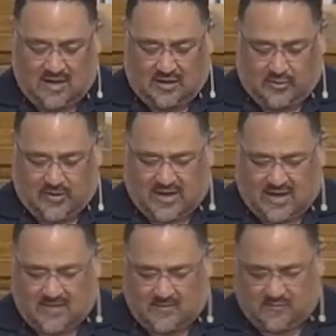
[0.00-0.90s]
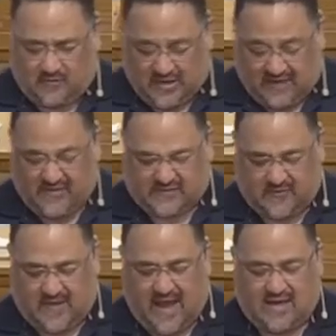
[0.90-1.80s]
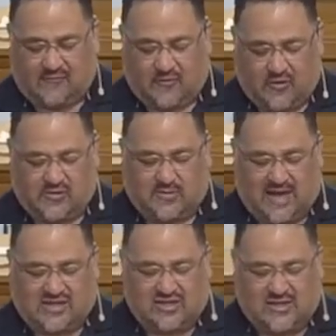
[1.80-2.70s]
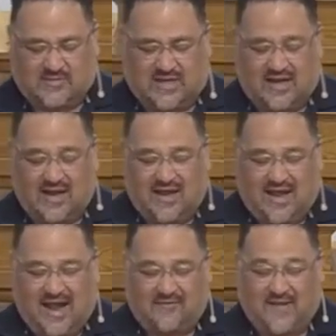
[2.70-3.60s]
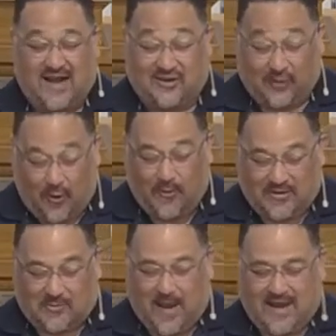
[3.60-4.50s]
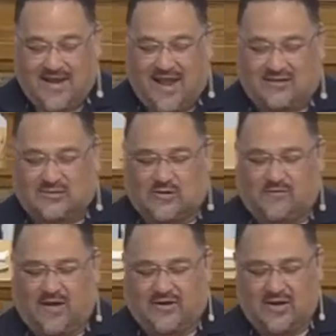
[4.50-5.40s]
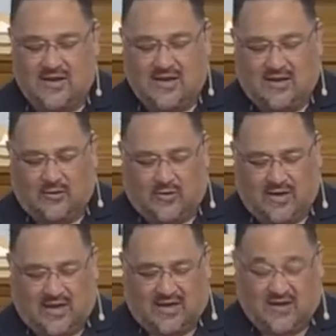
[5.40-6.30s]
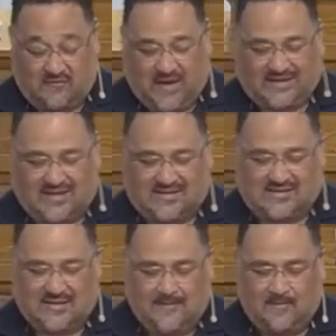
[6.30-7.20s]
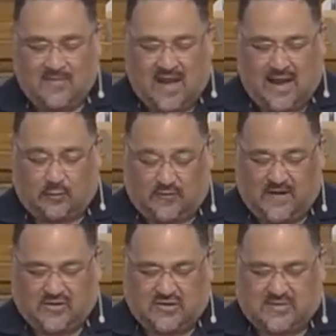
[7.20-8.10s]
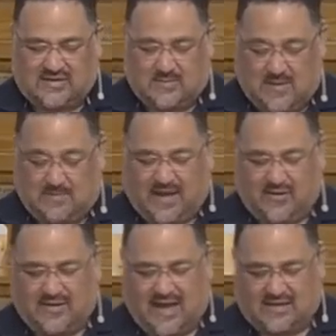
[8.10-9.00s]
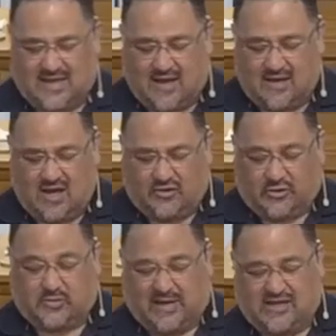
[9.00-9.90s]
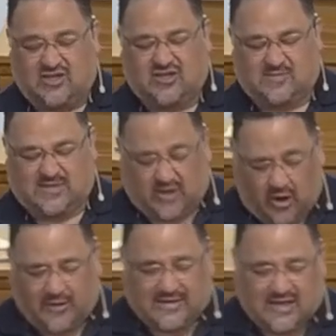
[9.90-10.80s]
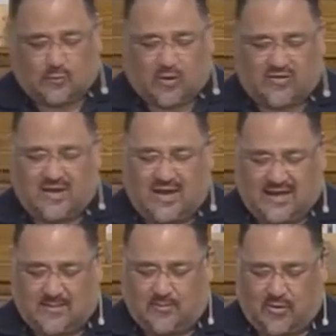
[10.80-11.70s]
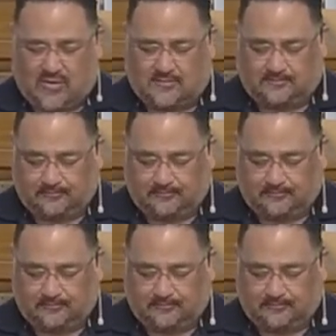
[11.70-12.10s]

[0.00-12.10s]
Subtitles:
Lord, forgive us for that, and for those relationships that have gotten low in their bank accounts, Lord Father, Lord, convict us and reveal to us to be better in that those relationships that are indeed worthy and important,